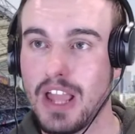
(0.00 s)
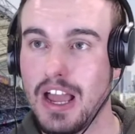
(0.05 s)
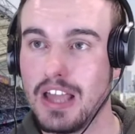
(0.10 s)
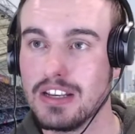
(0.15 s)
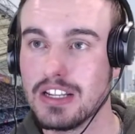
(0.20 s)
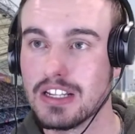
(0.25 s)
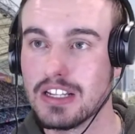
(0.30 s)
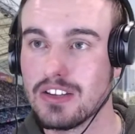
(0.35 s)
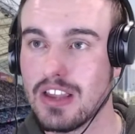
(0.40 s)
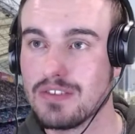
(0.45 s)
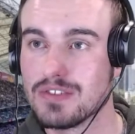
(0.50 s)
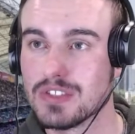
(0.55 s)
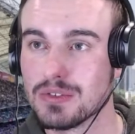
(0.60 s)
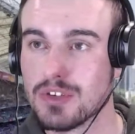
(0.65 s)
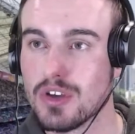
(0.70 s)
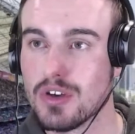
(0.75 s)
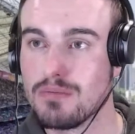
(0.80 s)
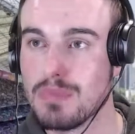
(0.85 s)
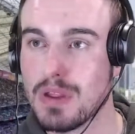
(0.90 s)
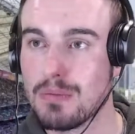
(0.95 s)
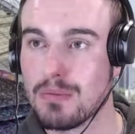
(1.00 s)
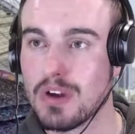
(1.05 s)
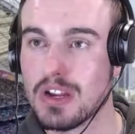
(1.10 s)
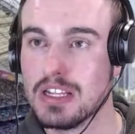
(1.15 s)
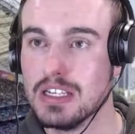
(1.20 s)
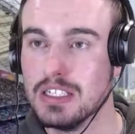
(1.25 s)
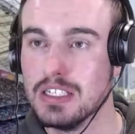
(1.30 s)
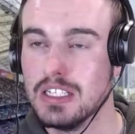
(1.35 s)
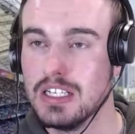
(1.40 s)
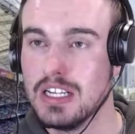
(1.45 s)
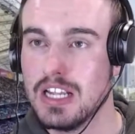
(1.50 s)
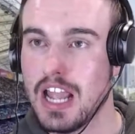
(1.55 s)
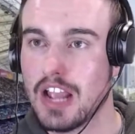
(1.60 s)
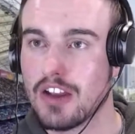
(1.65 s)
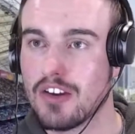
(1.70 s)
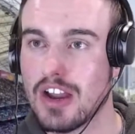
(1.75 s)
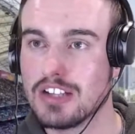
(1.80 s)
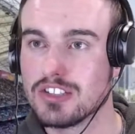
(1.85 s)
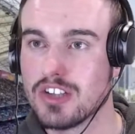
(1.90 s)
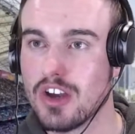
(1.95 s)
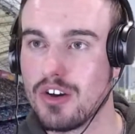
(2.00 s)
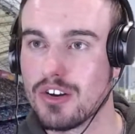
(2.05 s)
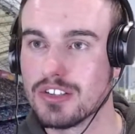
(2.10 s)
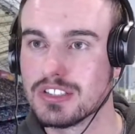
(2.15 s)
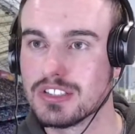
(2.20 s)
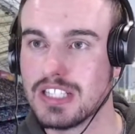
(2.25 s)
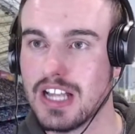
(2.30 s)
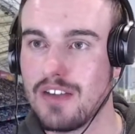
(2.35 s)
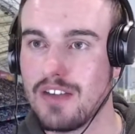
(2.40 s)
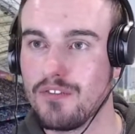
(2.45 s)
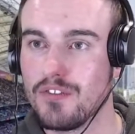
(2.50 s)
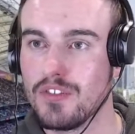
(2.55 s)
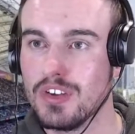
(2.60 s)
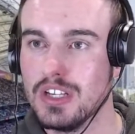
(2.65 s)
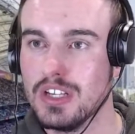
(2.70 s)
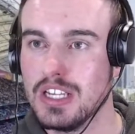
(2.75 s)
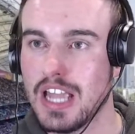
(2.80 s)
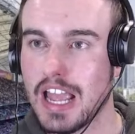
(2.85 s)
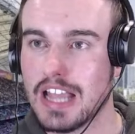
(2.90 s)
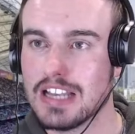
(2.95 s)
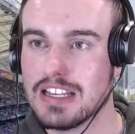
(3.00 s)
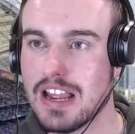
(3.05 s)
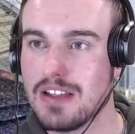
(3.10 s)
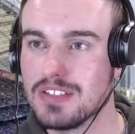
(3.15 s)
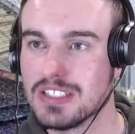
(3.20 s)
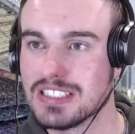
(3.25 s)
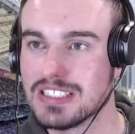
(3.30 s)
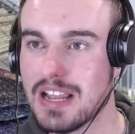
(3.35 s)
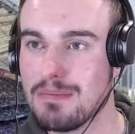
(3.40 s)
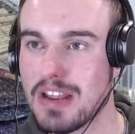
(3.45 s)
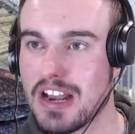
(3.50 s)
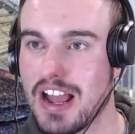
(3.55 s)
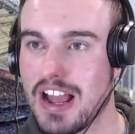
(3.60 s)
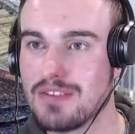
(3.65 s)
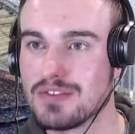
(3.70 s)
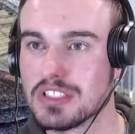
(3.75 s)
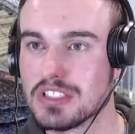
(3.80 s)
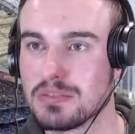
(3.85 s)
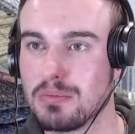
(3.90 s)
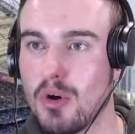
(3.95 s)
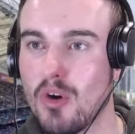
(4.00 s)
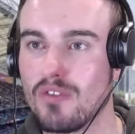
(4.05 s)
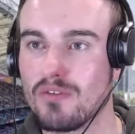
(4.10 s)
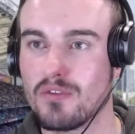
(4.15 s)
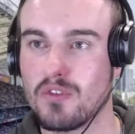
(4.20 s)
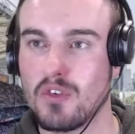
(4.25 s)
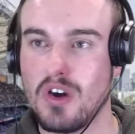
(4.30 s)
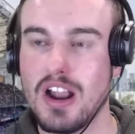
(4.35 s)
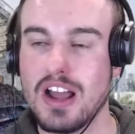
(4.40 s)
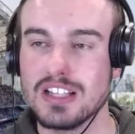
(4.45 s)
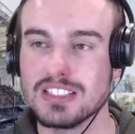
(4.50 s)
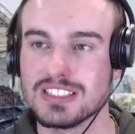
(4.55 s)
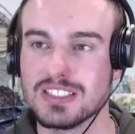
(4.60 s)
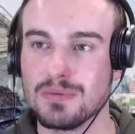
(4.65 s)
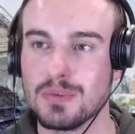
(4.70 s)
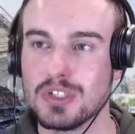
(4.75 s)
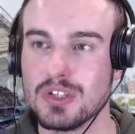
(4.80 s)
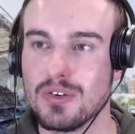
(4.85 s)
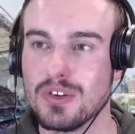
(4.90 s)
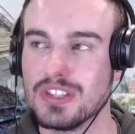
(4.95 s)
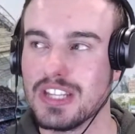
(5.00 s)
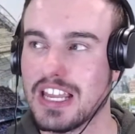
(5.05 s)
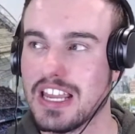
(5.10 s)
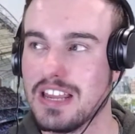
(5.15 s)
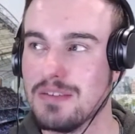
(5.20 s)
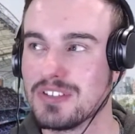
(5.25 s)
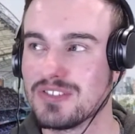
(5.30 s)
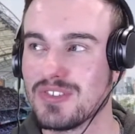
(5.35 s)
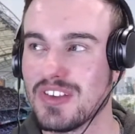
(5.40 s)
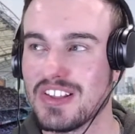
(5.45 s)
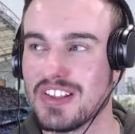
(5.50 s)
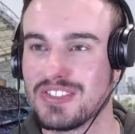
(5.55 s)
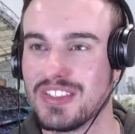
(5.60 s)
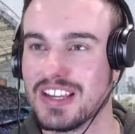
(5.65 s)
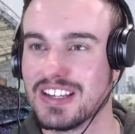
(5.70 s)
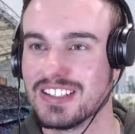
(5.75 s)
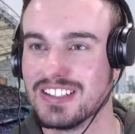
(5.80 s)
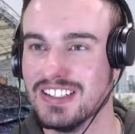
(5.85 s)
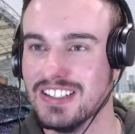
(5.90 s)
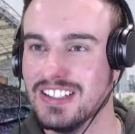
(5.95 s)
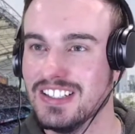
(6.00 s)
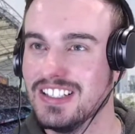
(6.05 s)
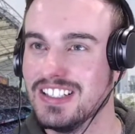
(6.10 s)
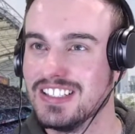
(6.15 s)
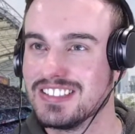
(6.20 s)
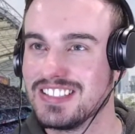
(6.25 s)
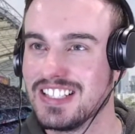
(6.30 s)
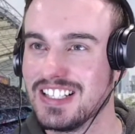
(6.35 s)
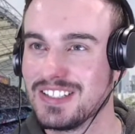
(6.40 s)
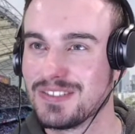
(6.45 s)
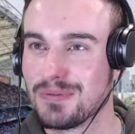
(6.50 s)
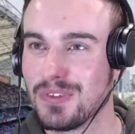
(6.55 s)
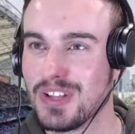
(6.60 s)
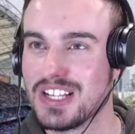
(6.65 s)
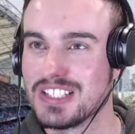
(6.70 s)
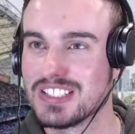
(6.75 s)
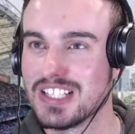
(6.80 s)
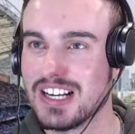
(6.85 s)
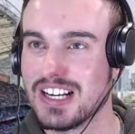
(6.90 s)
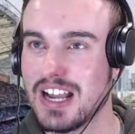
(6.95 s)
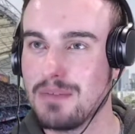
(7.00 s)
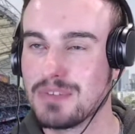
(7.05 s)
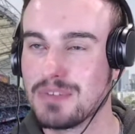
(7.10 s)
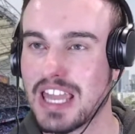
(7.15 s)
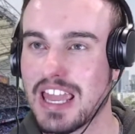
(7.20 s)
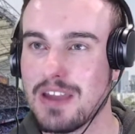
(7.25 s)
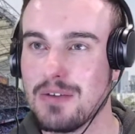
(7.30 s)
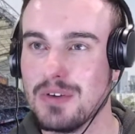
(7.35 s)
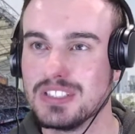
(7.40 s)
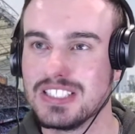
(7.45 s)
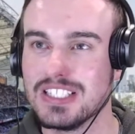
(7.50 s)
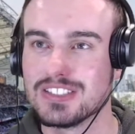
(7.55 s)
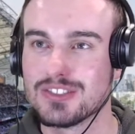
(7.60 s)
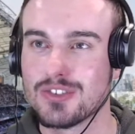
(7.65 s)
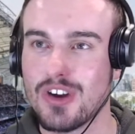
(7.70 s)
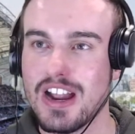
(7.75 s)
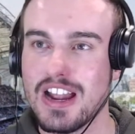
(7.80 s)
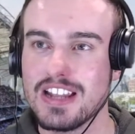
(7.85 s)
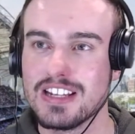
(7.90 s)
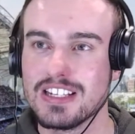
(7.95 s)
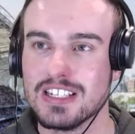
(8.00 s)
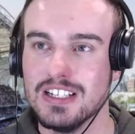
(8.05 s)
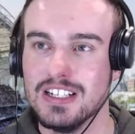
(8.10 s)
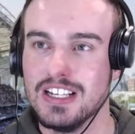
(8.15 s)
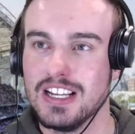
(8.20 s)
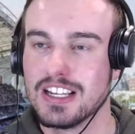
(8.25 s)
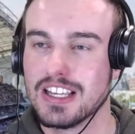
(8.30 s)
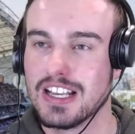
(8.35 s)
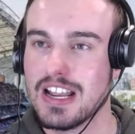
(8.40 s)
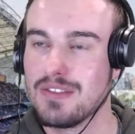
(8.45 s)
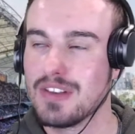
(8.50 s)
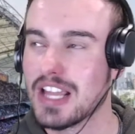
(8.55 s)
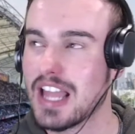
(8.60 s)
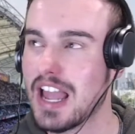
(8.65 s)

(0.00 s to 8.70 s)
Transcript: Nick, you have some good memory and great childhood stuff. And Dan, does that mean I have to support France if we're doing the hemisphere thing? Says Fleshing it up to Kiwi, says Craig. And good evening,